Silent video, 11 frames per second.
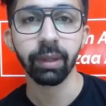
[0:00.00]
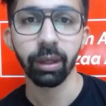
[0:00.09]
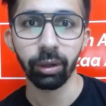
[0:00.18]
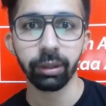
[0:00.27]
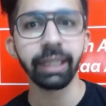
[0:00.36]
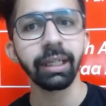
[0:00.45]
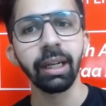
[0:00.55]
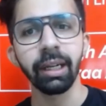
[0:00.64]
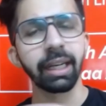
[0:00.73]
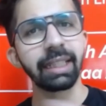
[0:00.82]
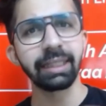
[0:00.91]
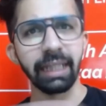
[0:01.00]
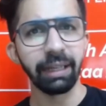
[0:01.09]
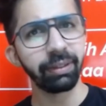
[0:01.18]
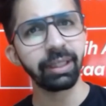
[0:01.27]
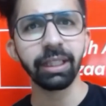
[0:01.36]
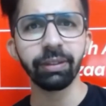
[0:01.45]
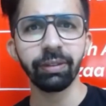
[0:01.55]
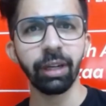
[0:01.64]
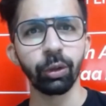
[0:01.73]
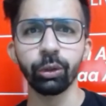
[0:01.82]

All right, guys, everything we are